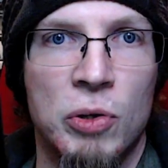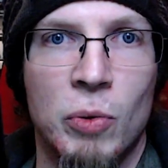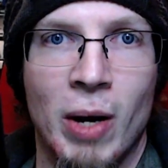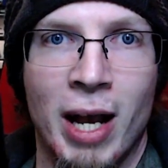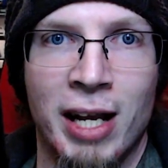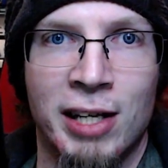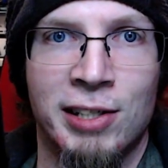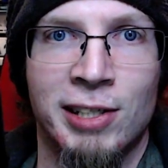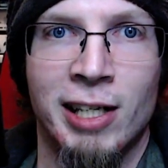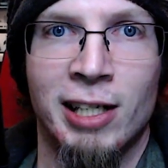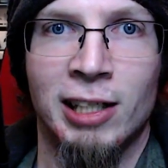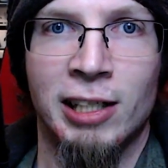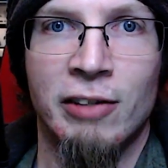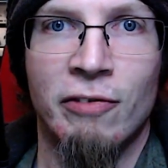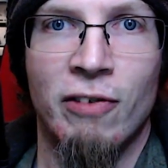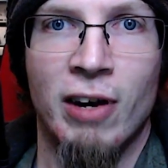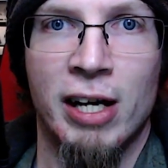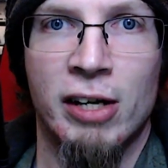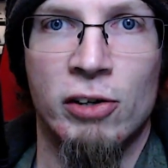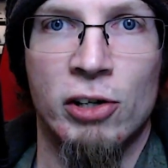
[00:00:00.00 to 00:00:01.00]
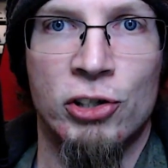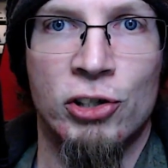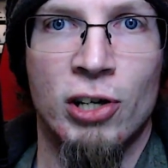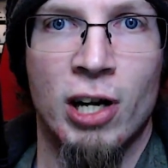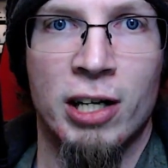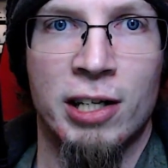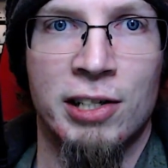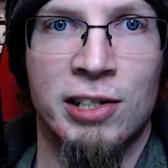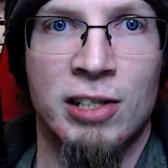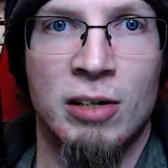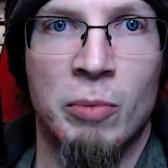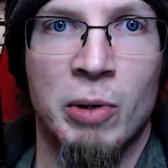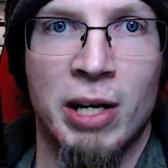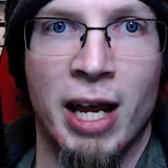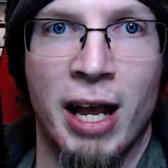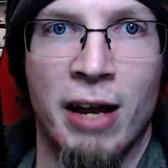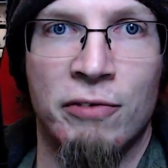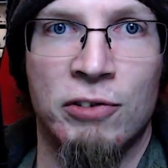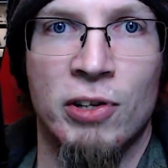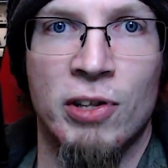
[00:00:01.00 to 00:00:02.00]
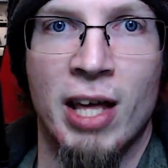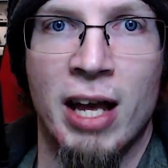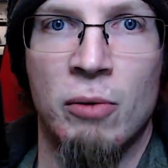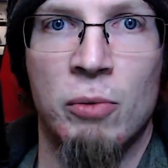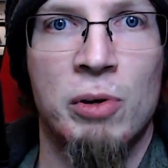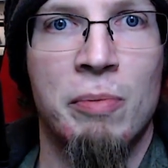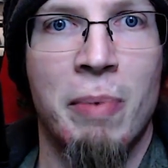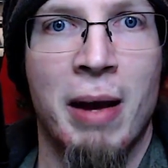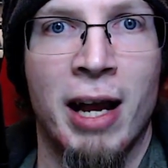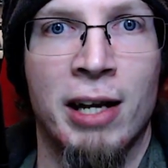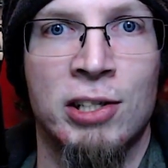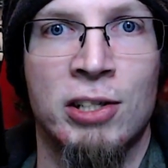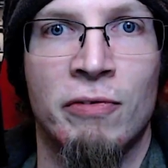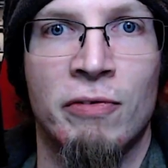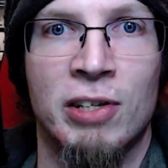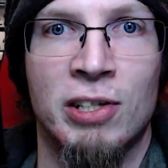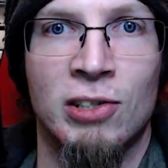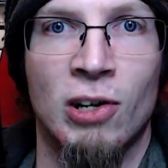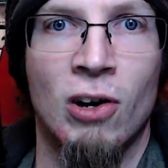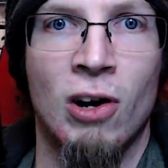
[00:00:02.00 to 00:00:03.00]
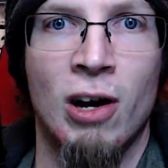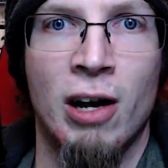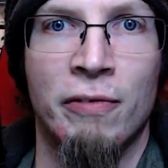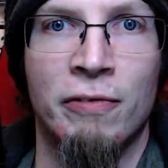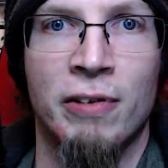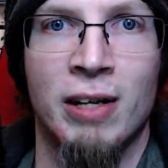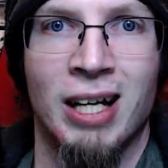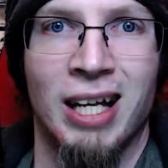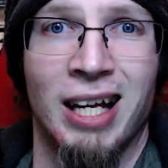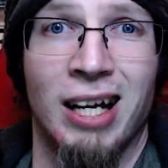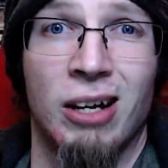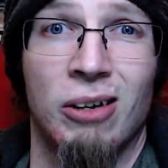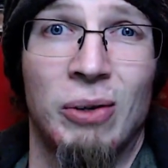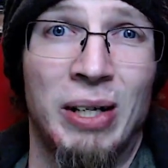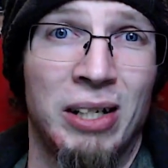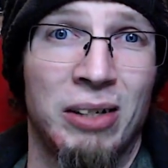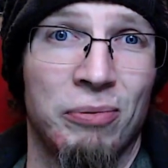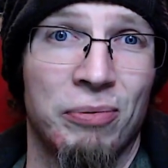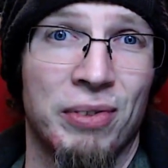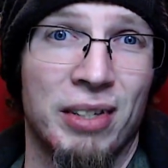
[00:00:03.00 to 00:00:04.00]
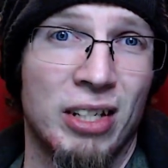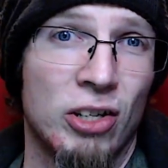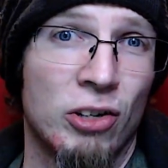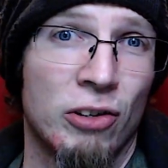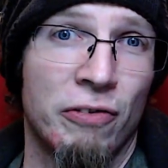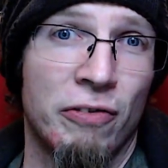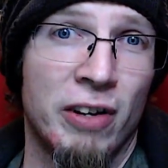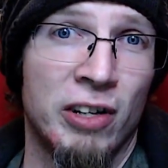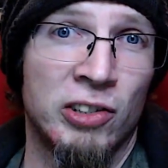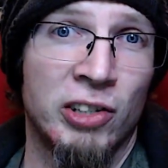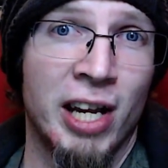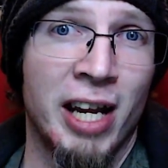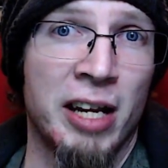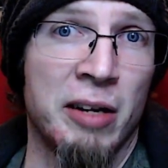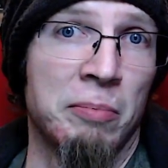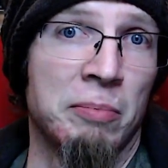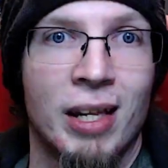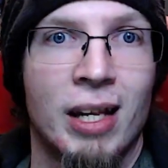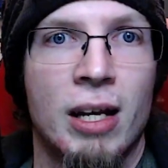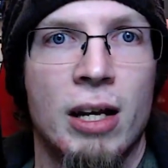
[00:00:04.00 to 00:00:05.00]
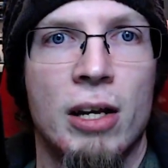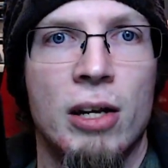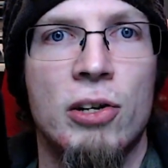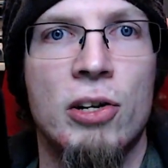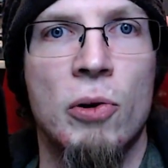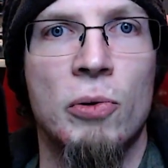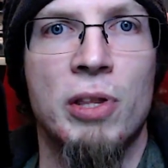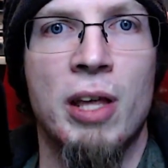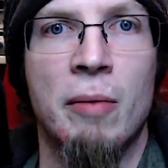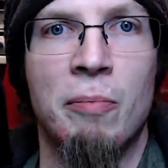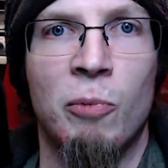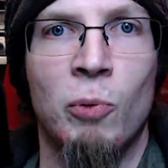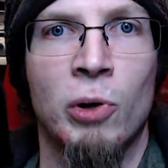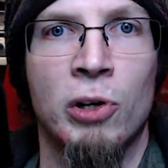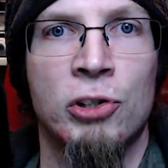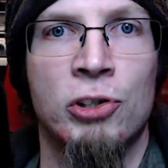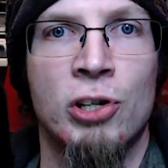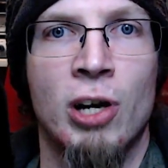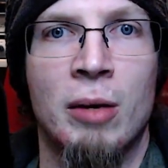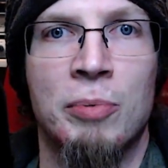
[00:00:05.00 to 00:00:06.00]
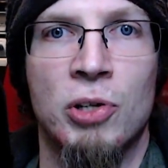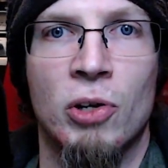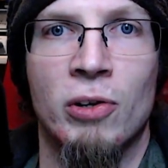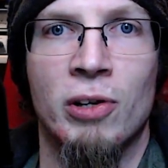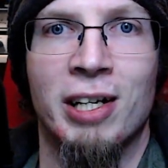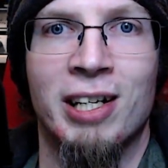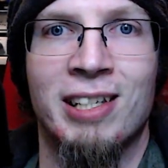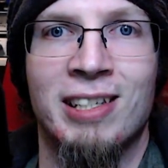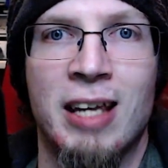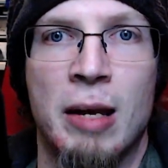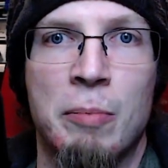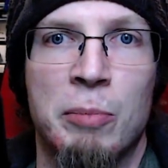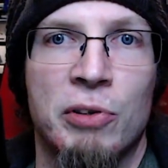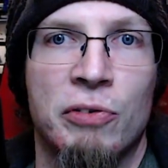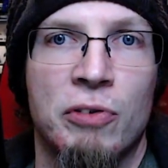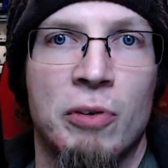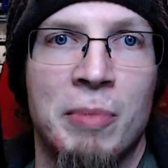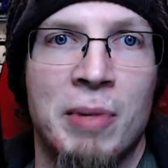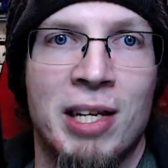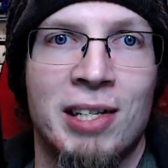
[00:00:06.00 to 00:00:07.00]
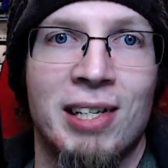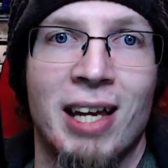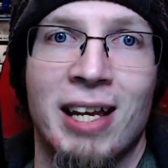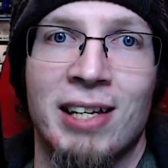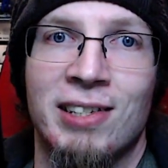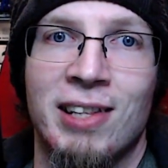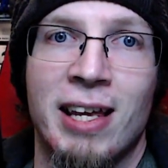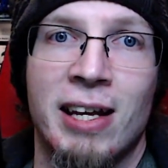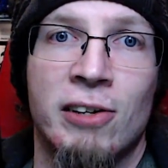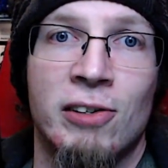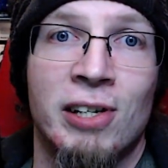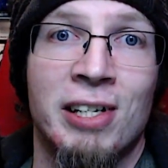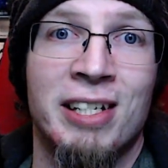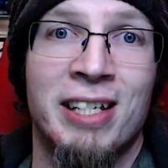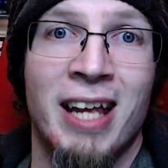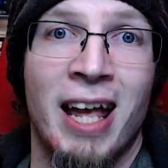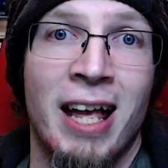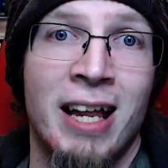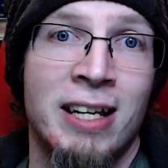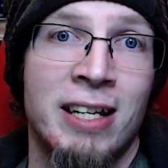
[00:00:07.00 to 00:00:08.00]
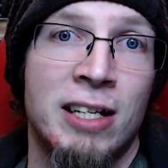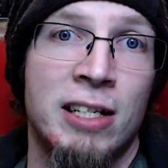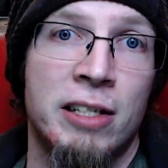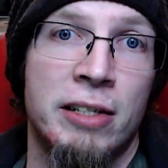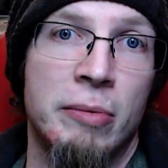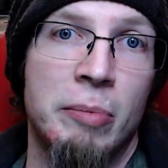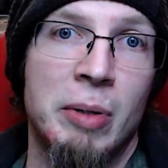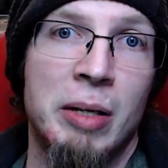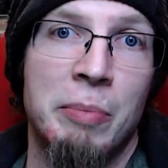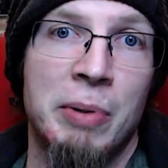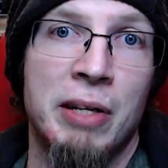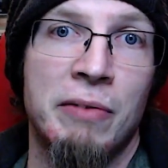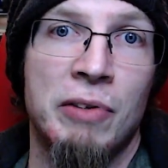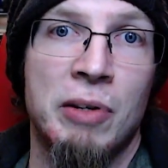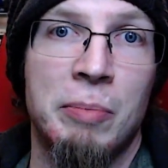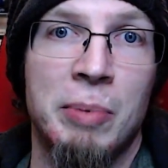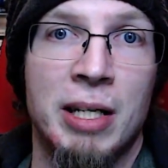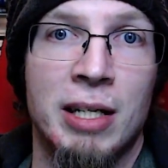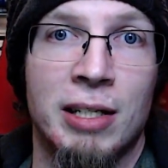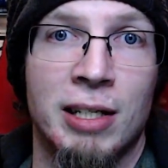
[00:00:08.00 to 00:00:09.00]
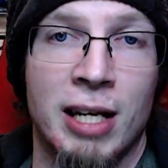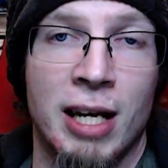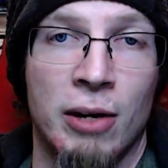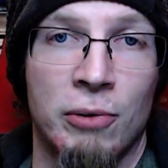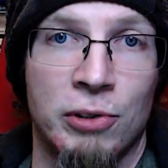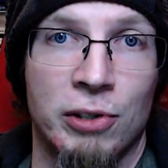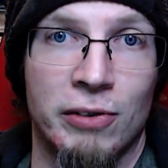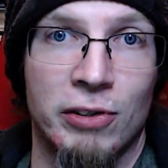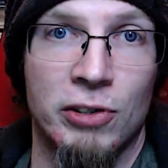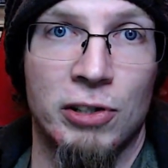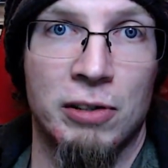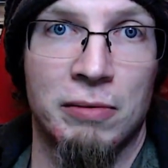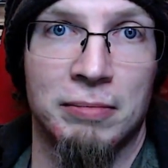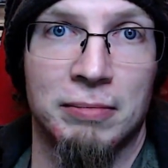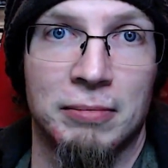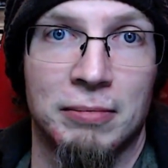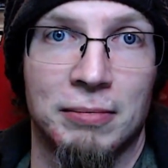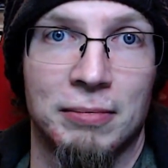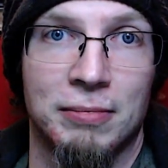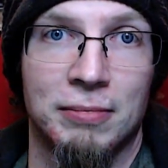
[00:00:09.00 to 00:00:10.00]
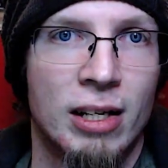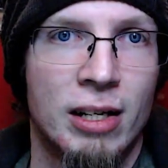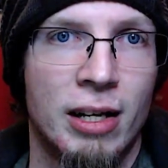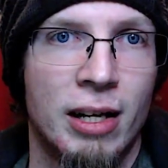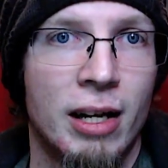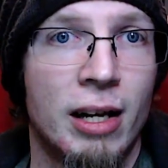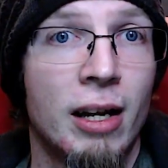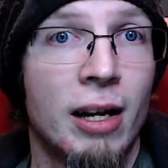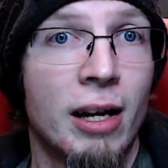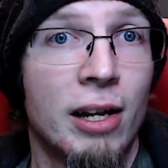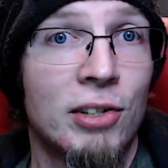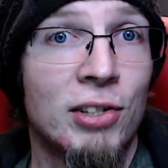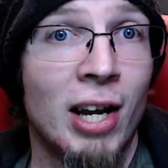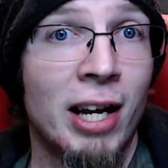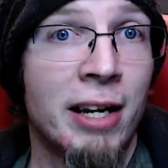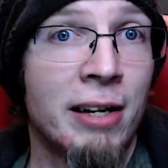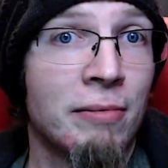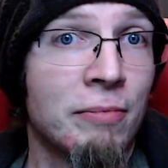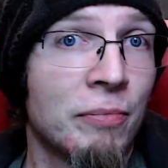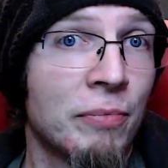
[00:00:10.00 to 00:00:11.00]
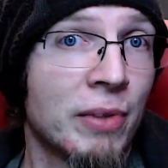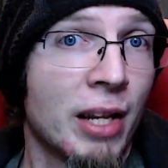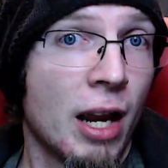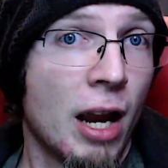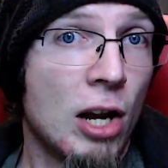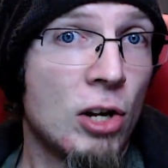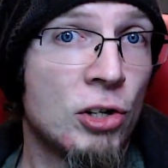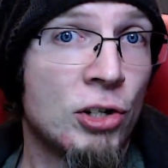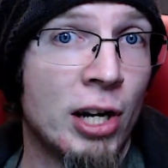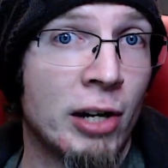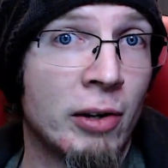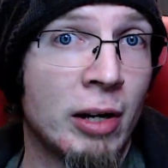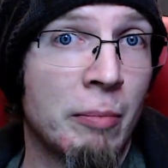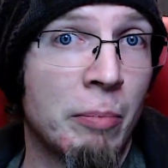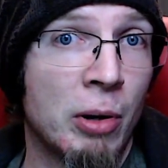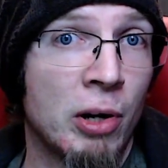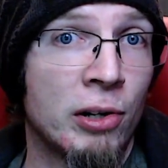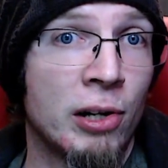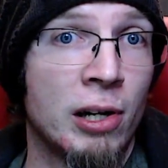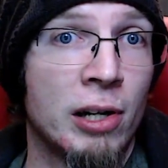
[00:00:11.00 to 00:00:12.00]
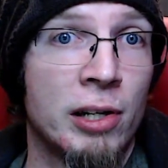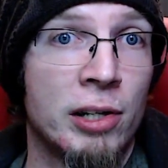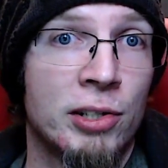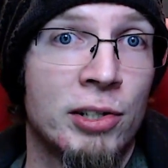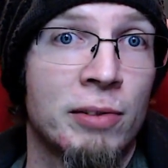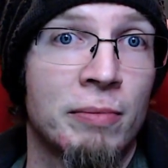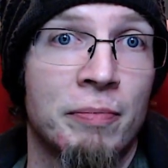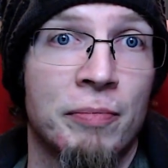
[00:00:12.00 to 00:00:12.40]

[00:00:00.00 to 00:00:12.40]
accidentally fire a shot at someone after that with Pacifist off, well, you're fair game. Note that workshops are exempt from this as they are intended to be PvP encounters. Second, sharing perk cards.